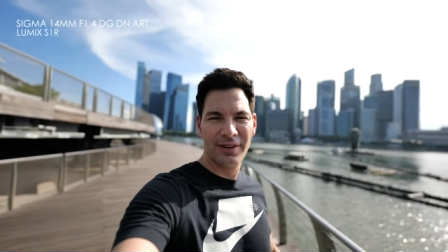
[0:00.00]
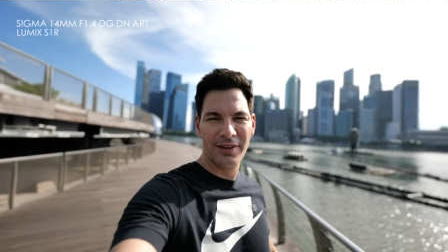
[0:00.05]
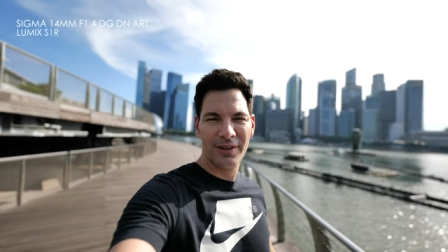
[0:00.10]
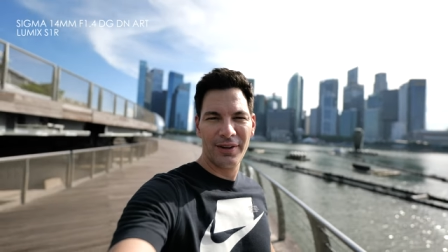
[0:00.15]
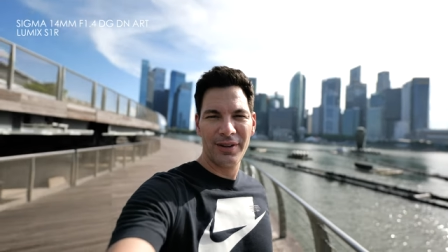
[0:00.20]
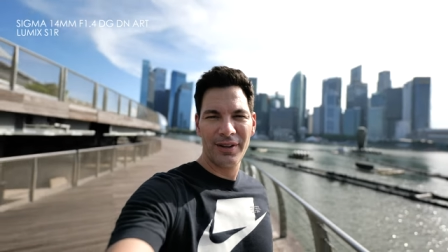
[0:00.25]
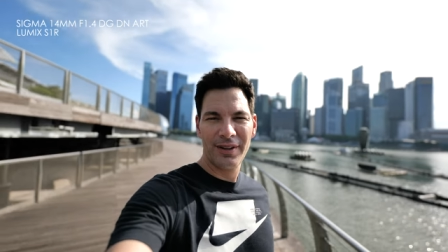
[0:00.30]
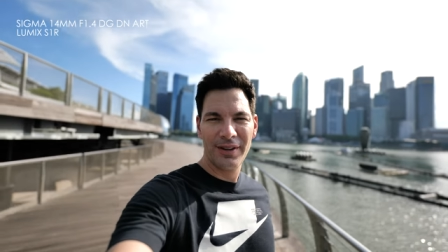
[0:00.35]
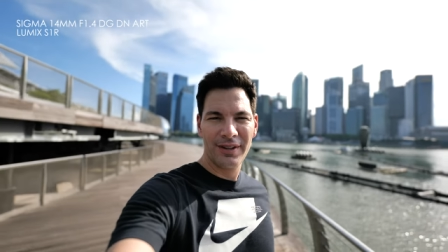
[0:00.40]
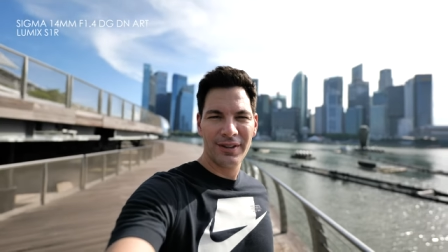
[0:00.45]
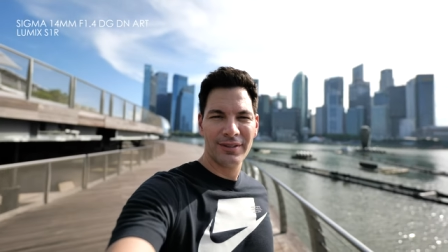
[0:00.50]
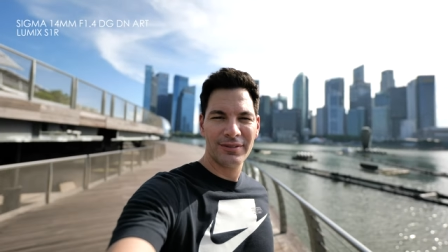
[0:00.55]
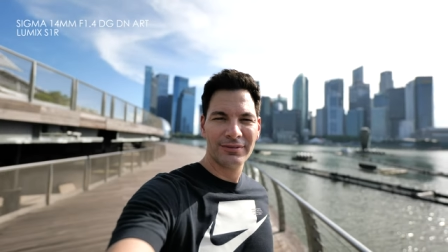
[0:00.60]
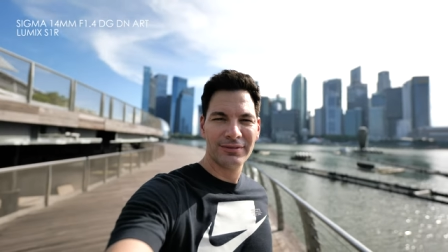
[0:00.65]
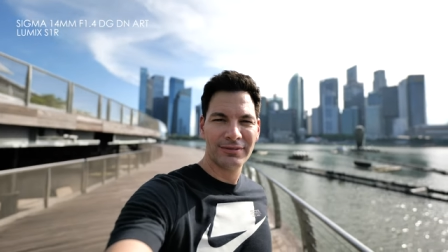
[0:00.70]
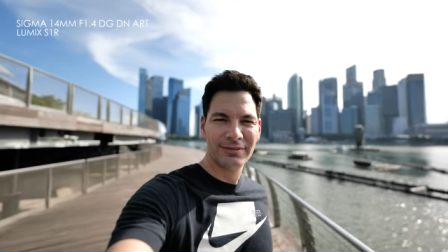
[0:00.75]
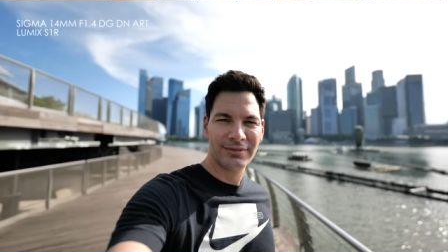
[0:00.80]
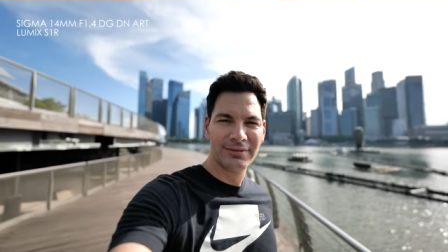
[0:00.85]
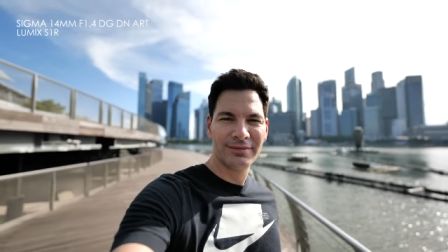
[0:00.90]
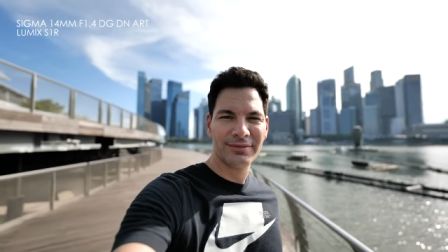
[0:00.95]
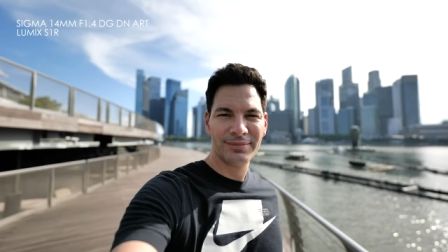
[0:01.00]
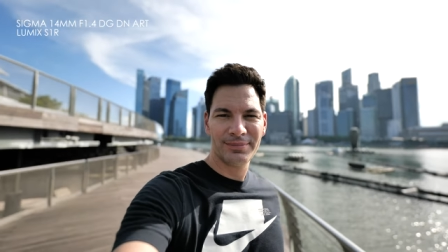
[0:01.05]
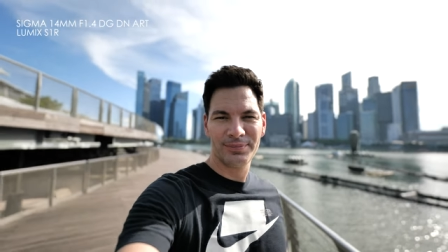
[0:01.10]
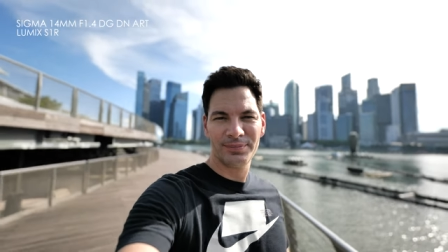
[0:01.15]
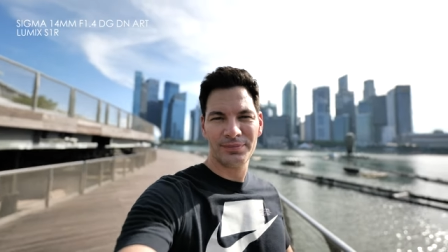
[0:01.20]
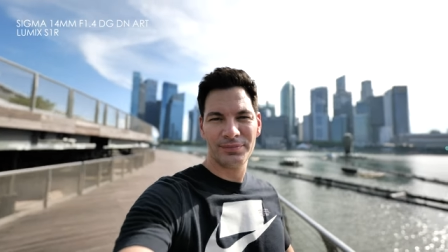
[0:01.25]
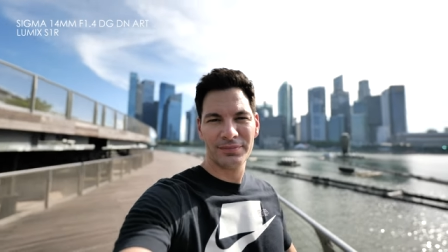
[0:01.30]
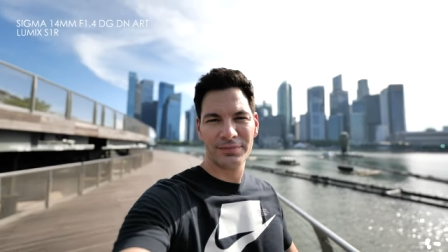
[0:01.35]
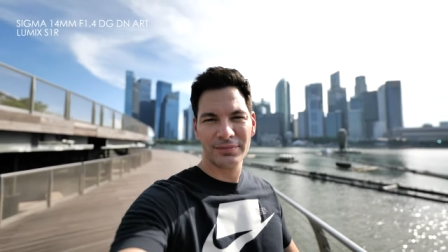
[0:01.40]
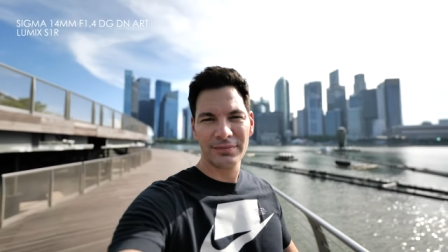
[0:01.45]
It's a great focal length for
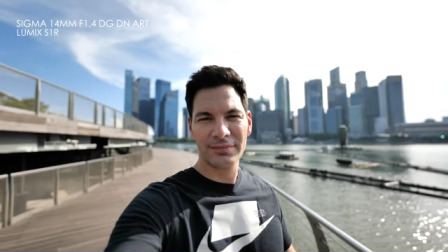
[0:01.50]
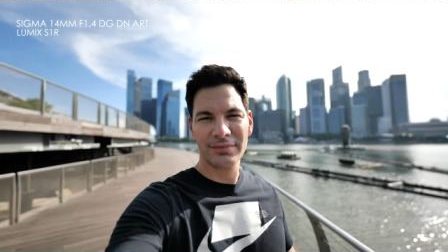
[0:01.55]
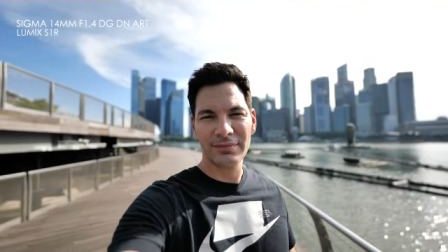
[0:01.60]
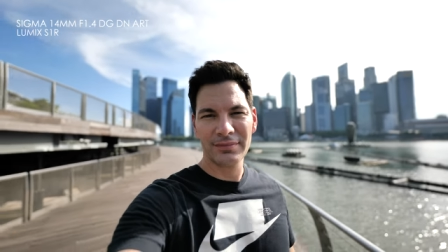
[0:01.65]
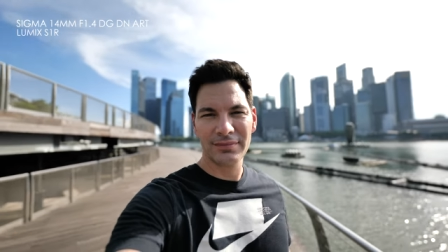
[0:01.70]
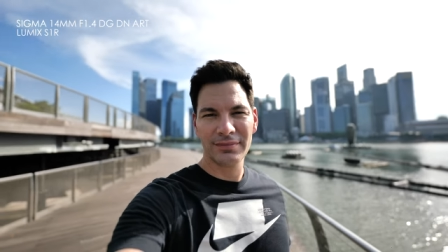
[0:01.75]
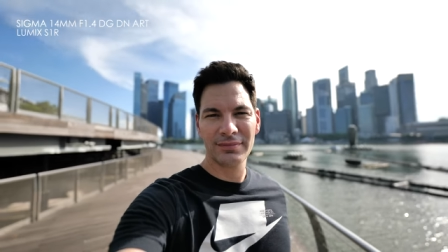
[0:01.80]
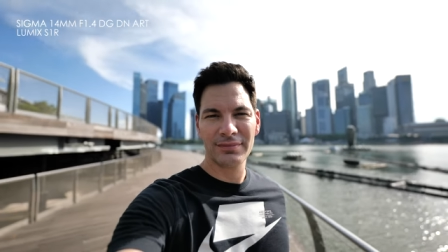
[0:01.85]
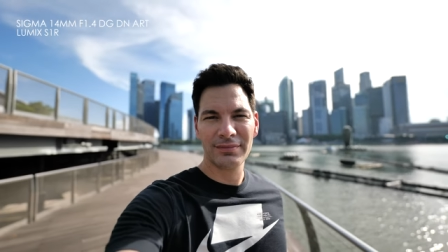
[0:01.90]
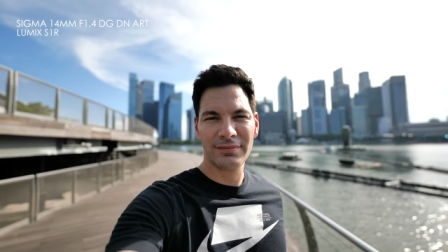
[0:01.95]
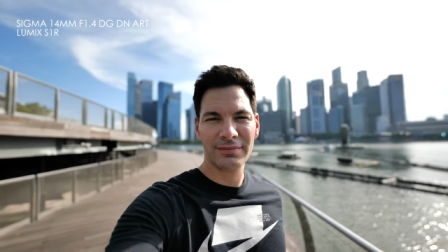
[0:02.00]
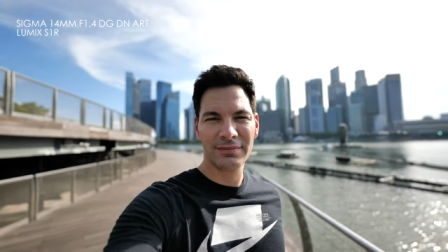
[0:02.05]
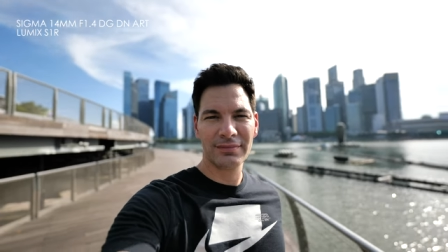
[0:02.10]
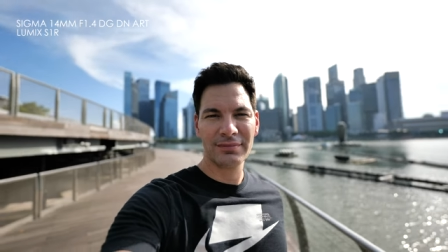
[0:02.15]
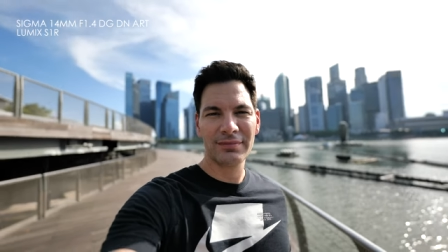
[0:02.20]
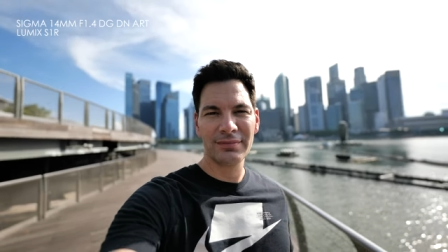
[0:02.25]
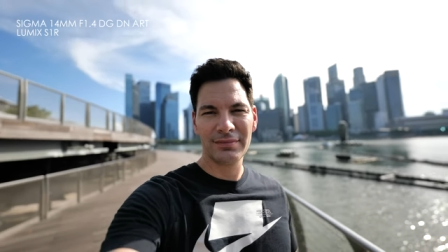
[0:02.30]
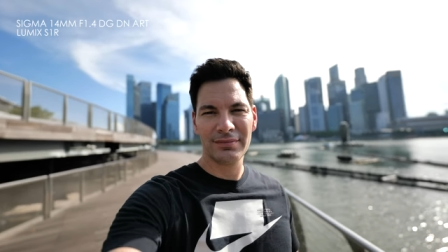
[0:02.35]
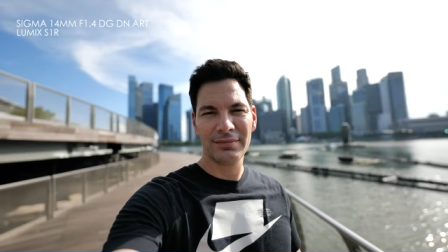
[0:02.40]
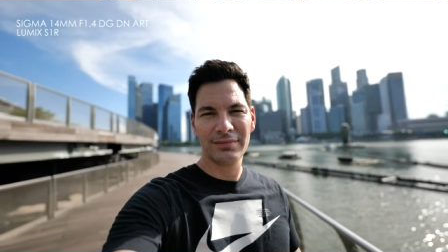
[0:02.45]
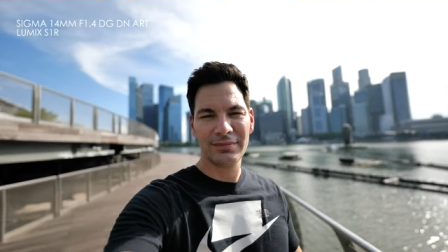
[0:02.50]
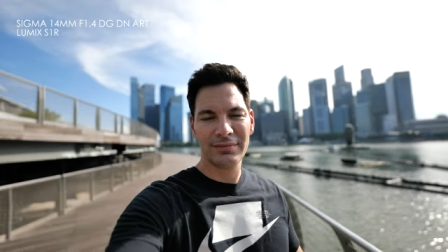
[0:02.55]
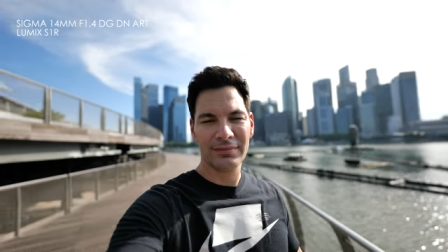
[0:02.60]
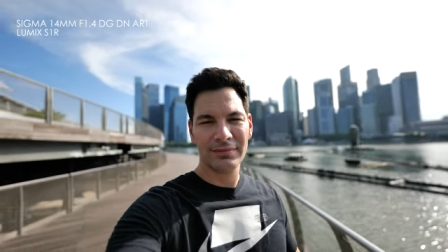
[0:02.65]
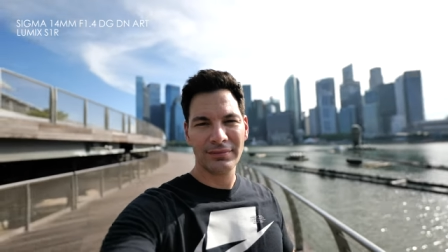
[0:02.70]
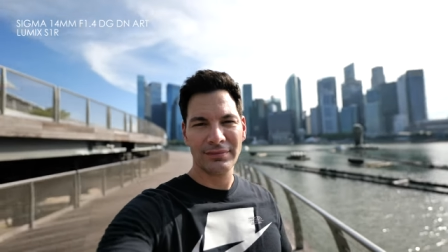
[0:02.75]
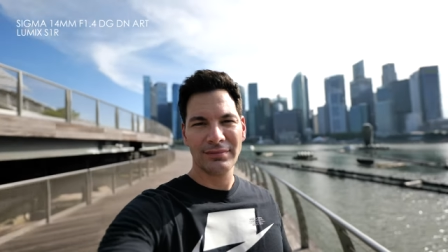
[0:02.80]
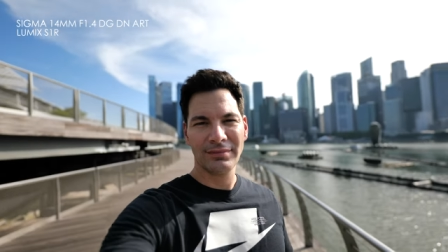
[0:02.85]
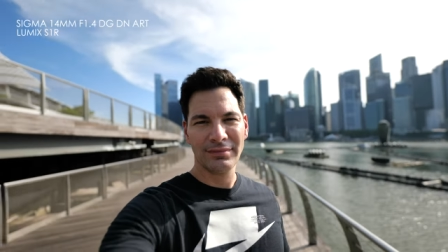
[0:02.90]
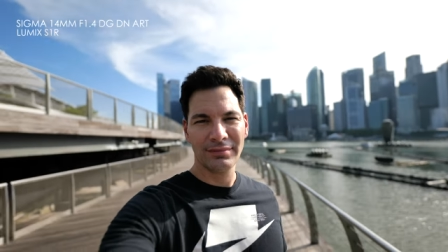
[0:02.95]
vlogging. I mean, it is, but it's
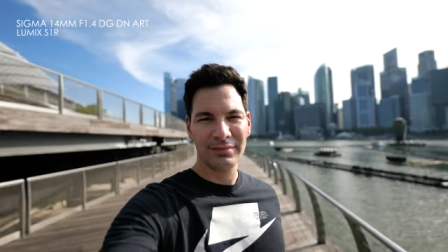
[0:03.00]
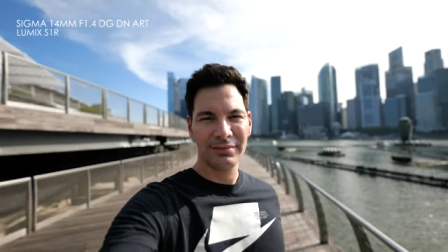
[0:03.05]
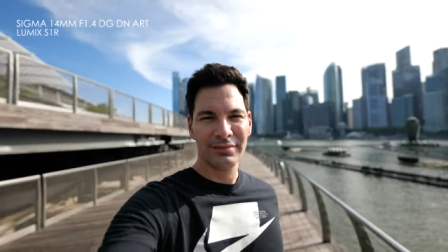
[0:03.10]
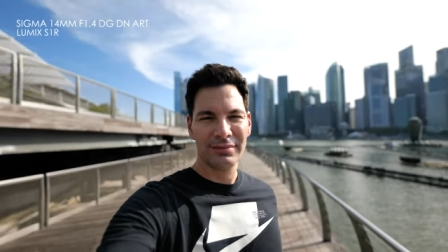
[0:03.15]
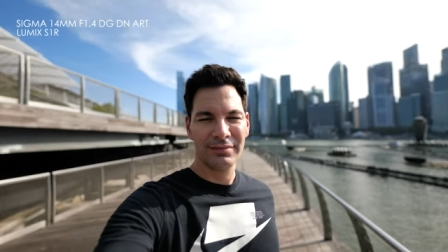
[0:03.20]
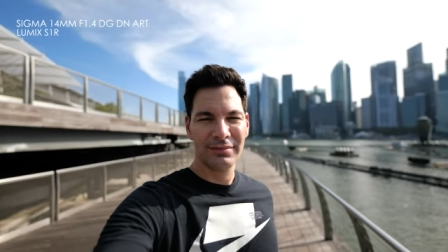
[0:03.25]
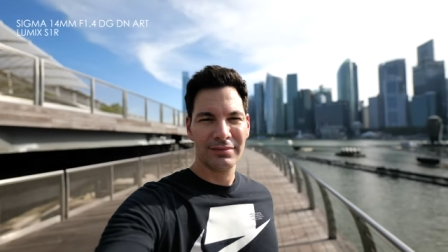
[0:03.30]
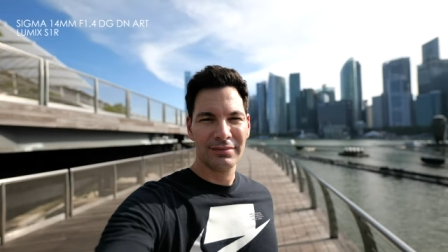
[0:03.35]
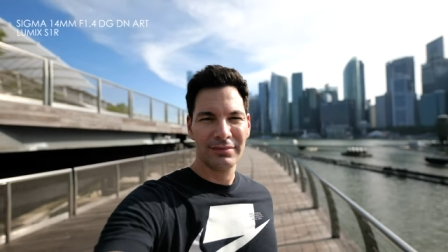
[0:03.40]
very, very